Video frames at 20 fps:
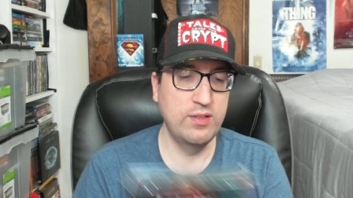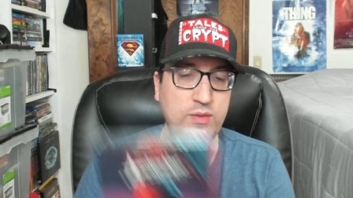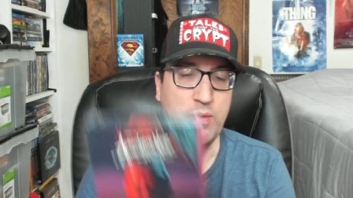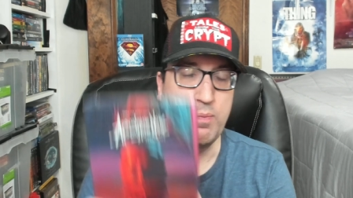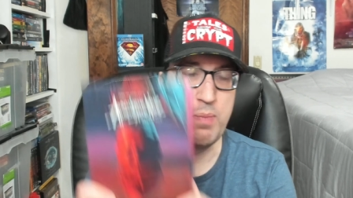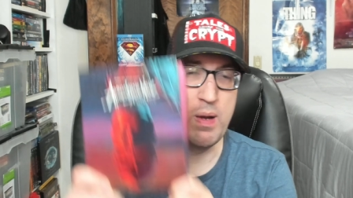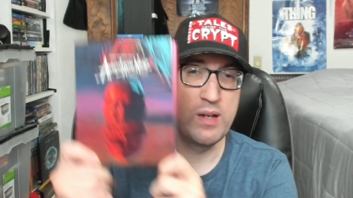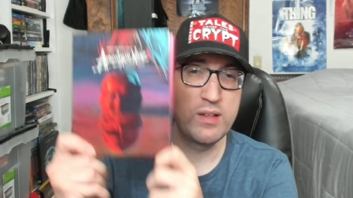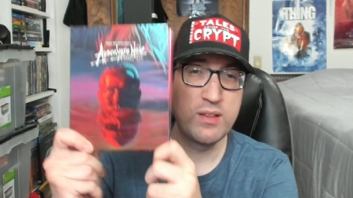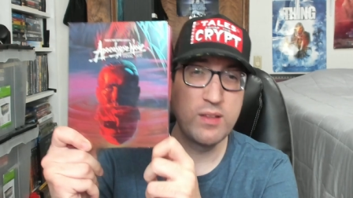
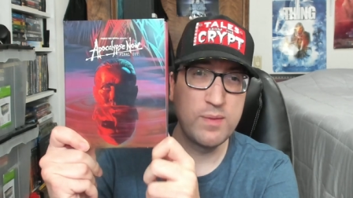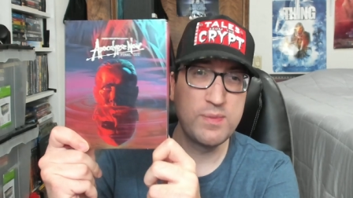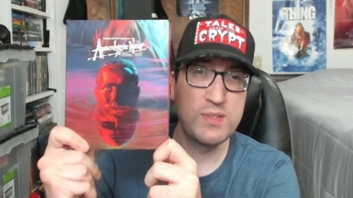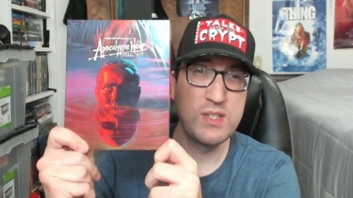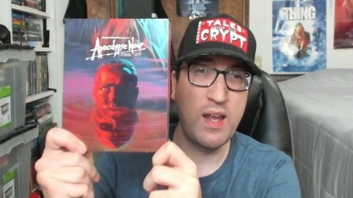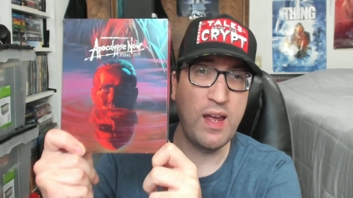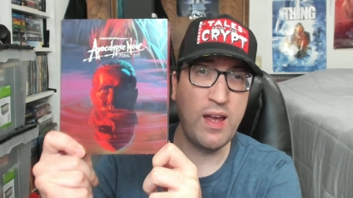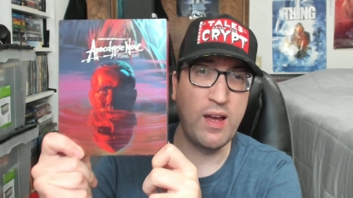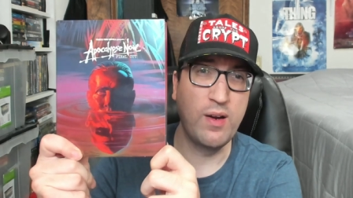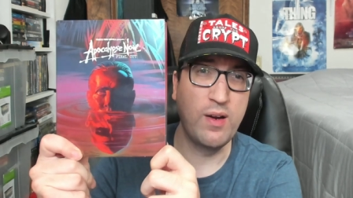Apocalypse
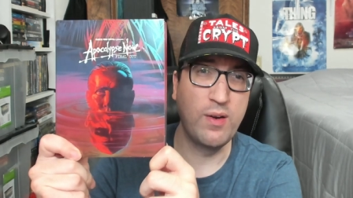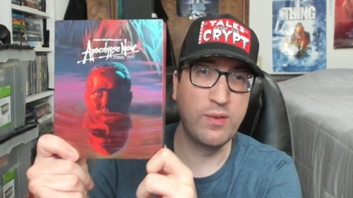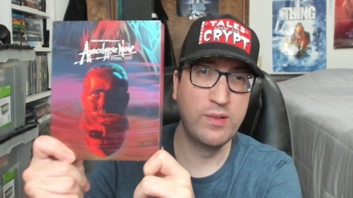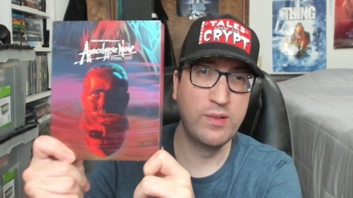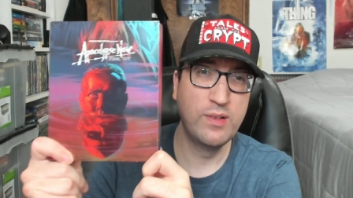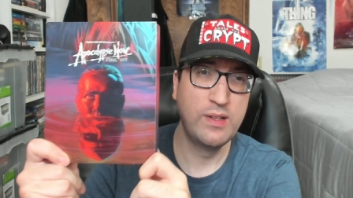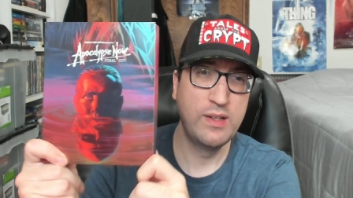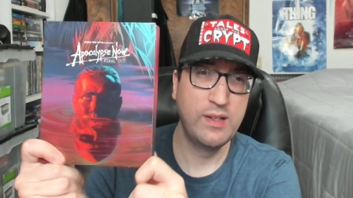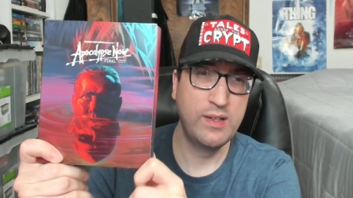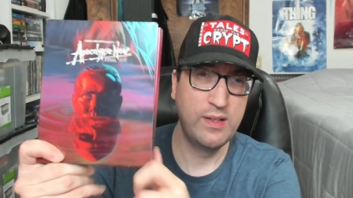Now,
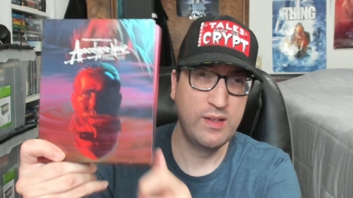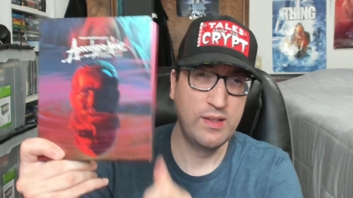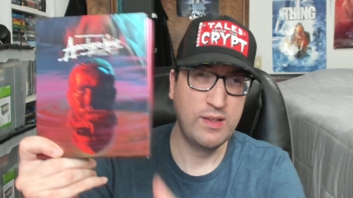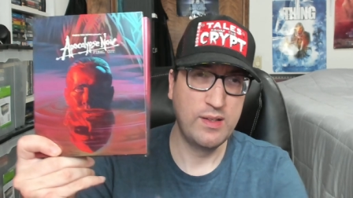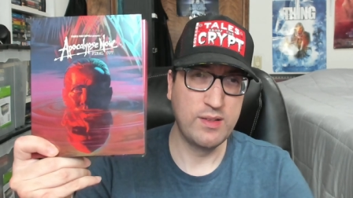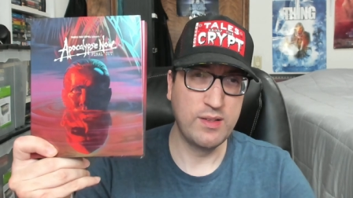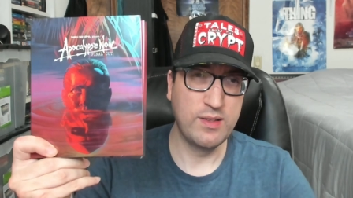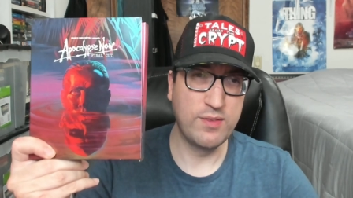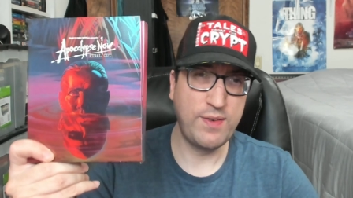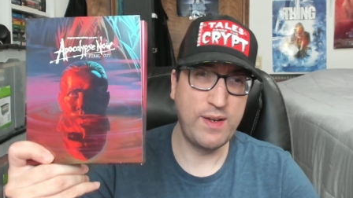
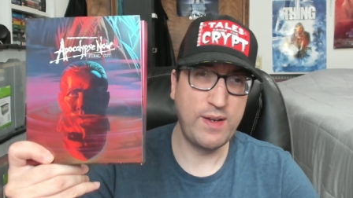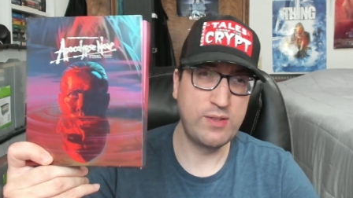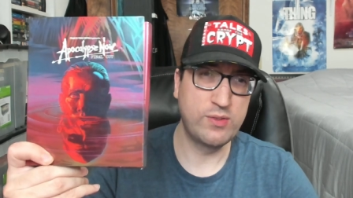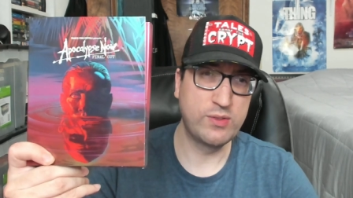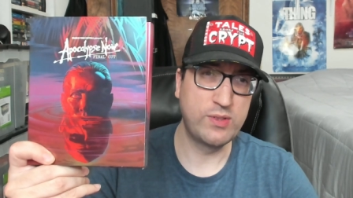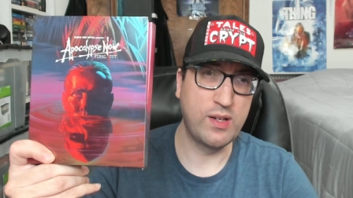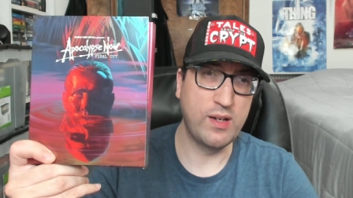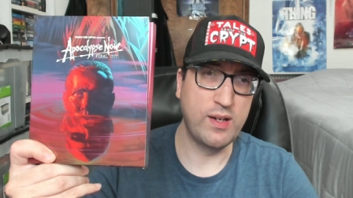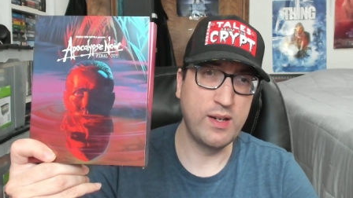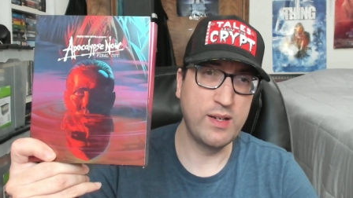the final
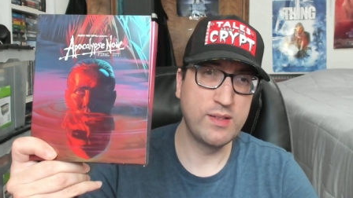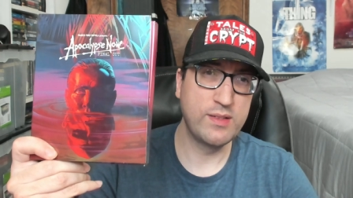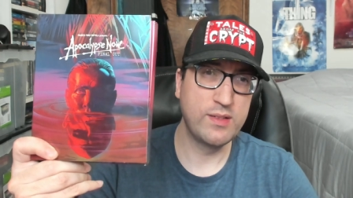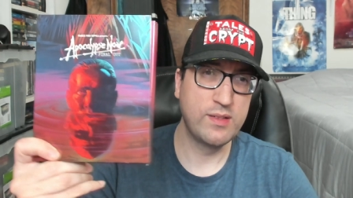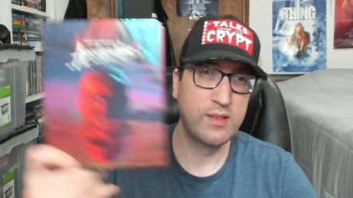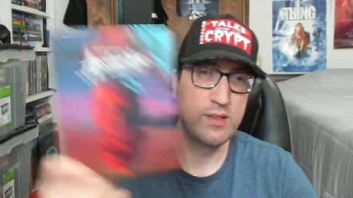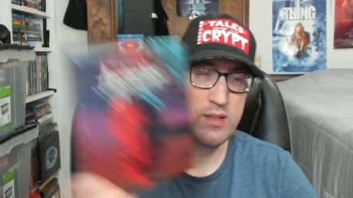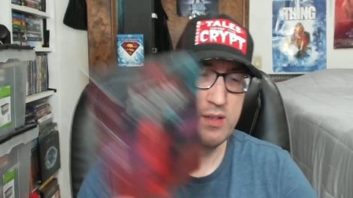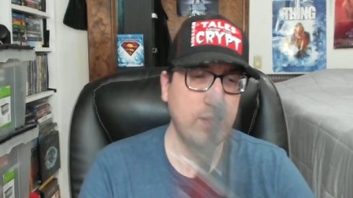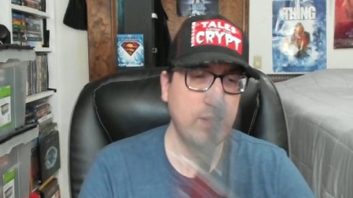cut,
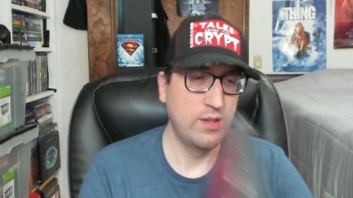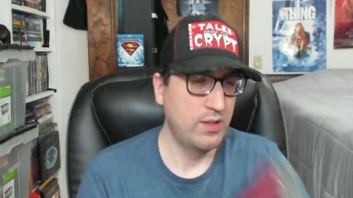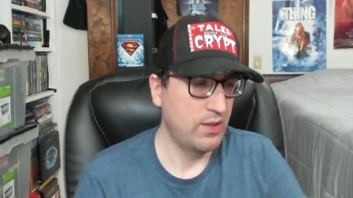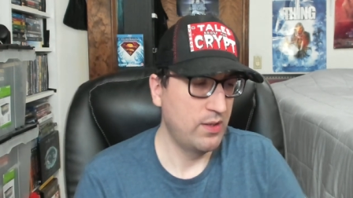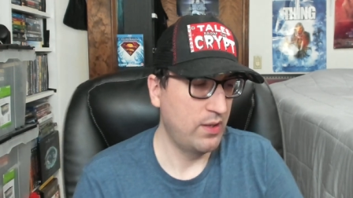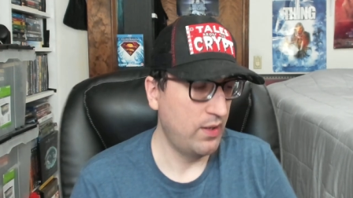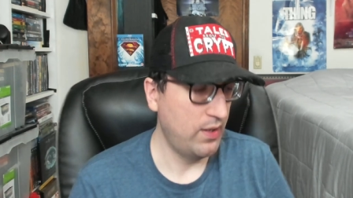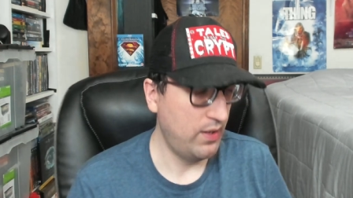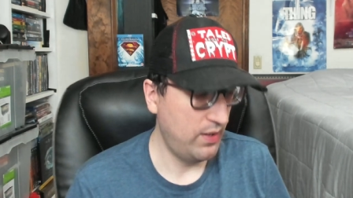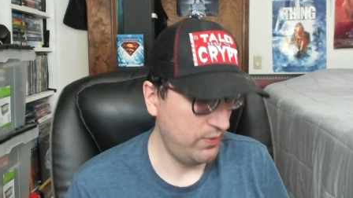
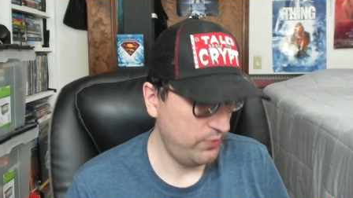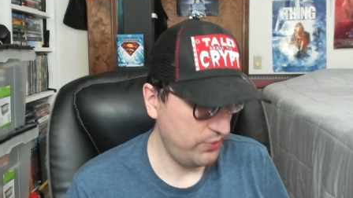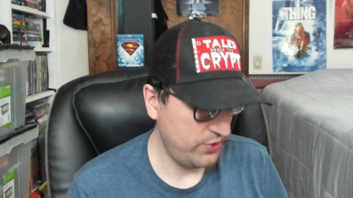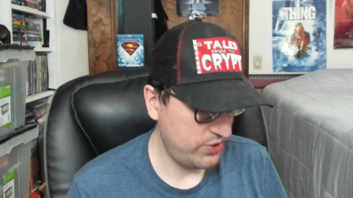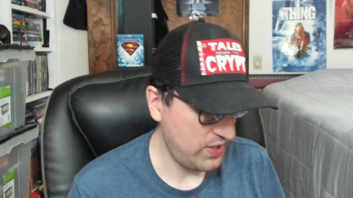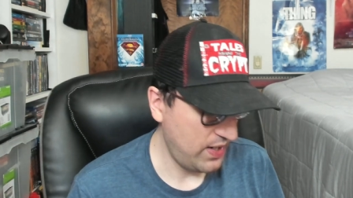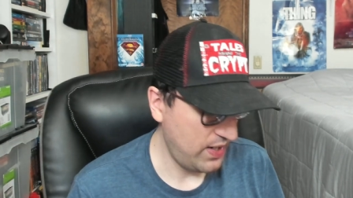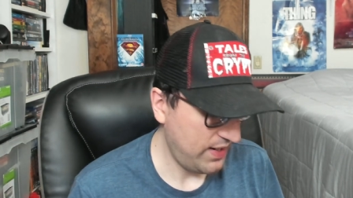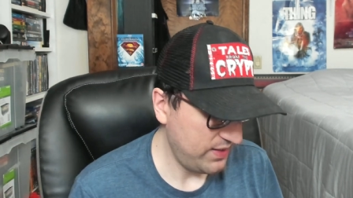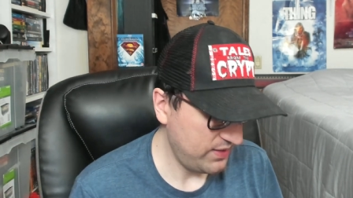
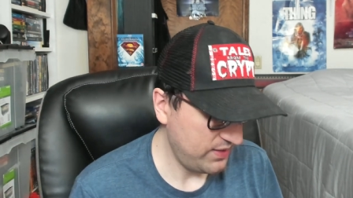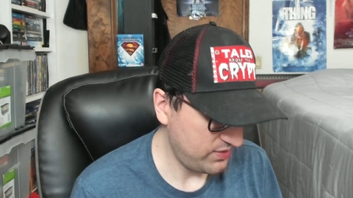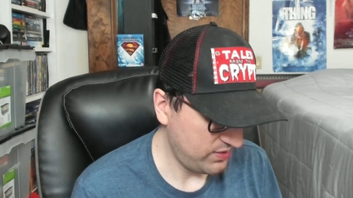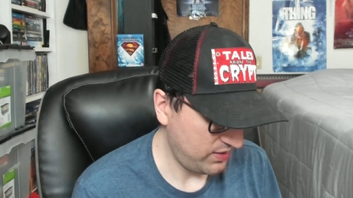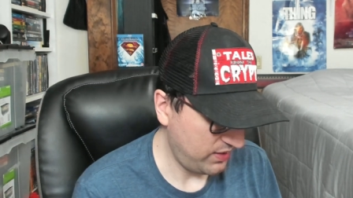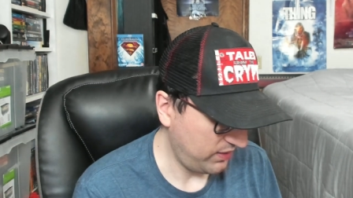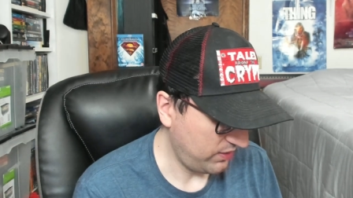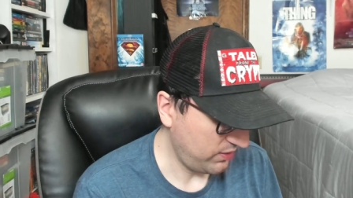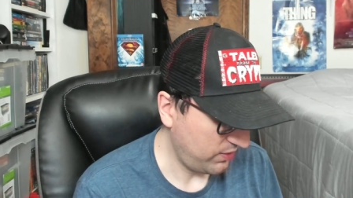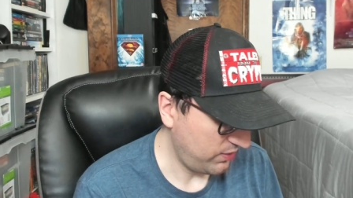which has
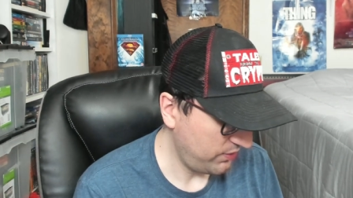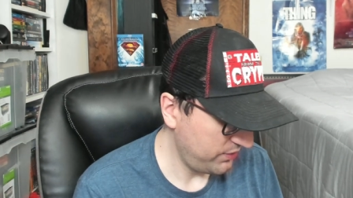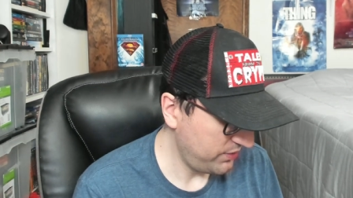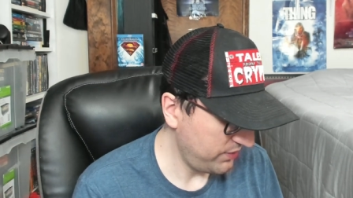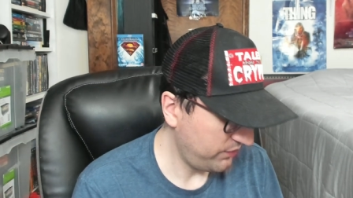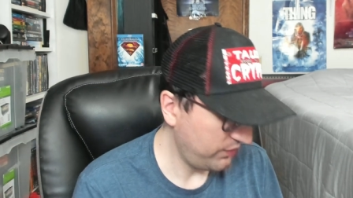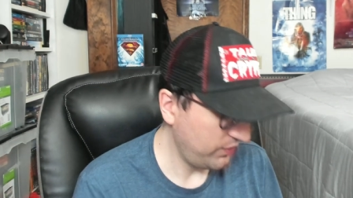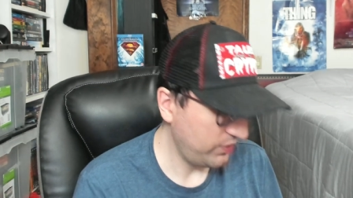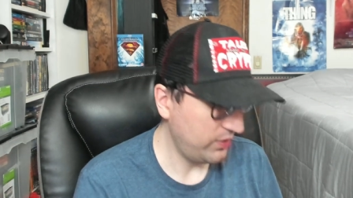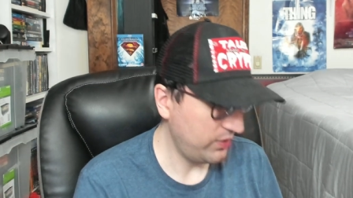like all
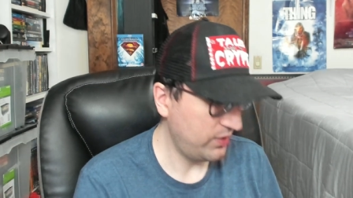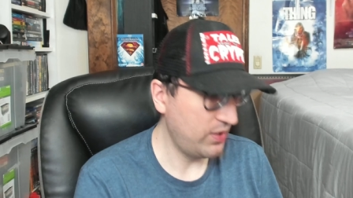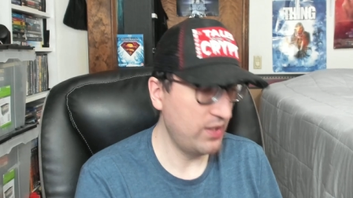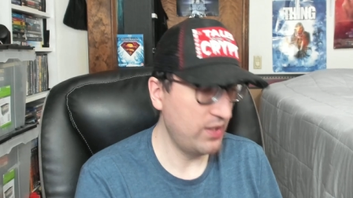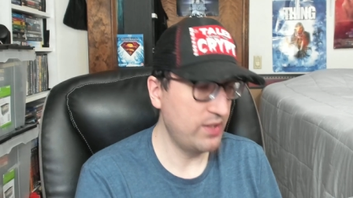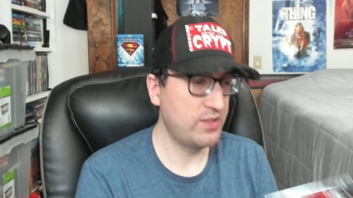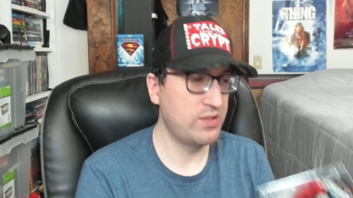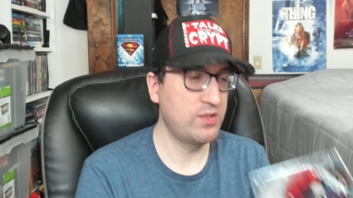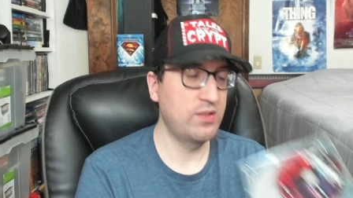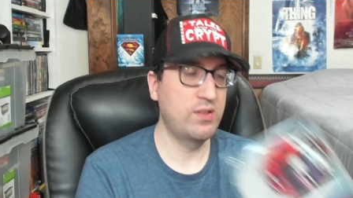different
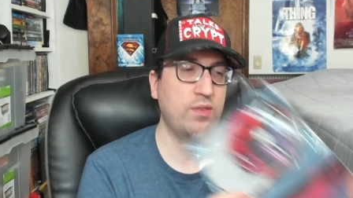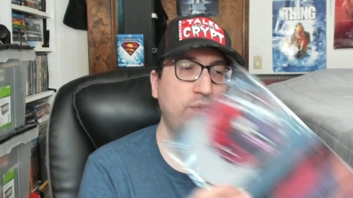cuts of the